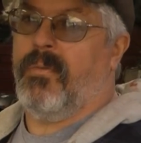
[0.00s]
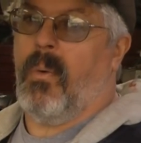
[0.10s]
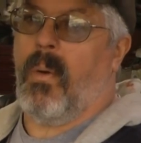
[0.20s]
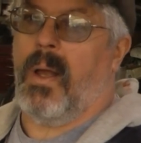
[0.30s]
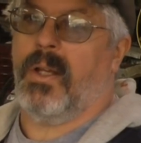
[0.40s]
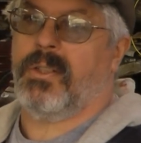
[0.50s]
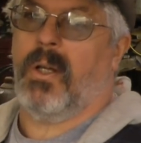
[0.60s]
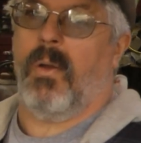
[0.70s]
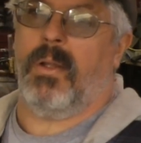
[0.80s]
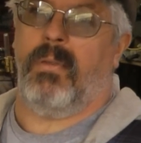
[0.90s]
for it. I
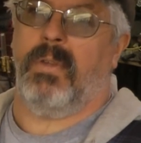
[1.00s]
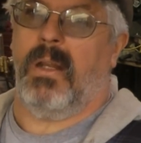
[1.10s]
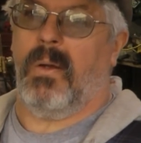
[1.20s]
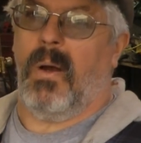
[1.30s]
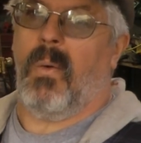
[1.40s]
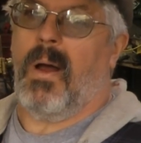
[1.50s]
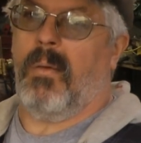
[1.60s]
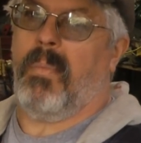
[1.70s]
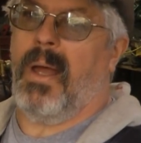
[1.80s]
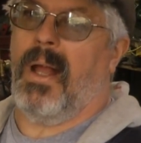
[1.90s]
showed in the video a
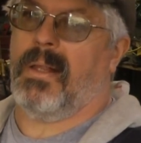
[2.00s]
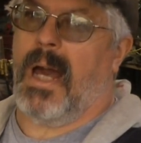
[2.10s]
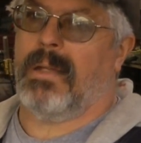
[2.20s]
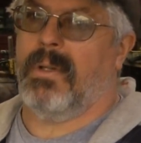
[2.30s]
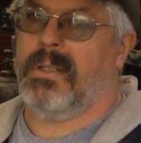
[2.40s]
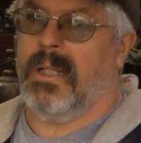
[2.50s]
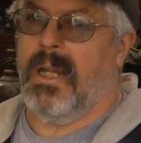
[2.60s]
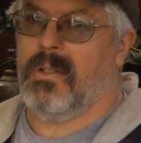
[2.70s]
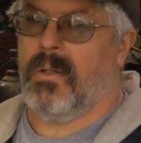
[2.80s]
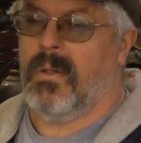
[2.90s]
while back, kind of a
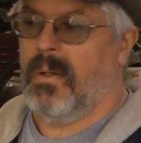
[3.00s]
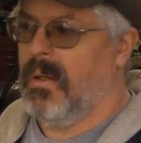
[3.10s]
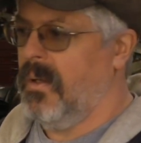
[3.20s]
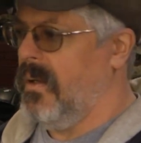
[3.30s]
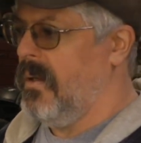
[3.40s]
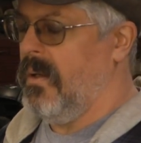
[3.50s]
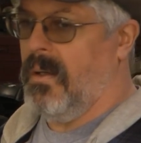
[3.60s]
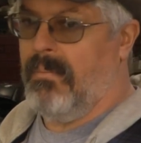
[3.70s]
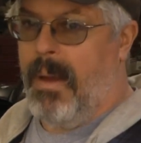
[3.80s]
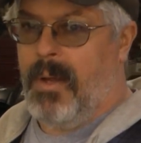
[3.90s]
teaser.
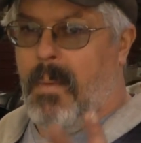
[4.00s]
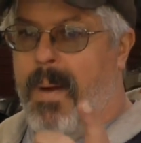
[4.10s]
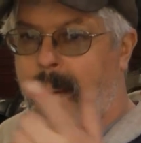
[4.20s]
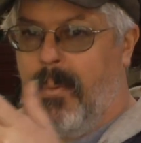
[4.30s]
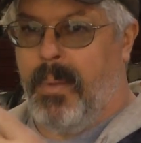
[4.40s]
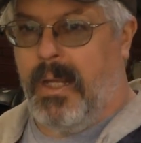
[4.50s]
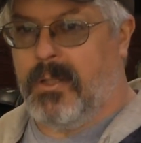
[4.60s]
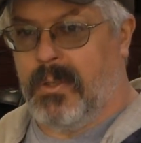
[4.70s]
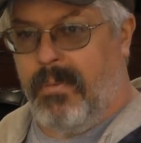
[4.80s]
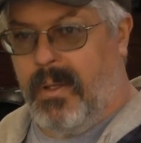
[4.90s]
Maybe I'll pop a
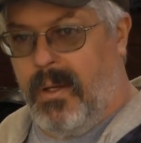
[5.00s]
picture of it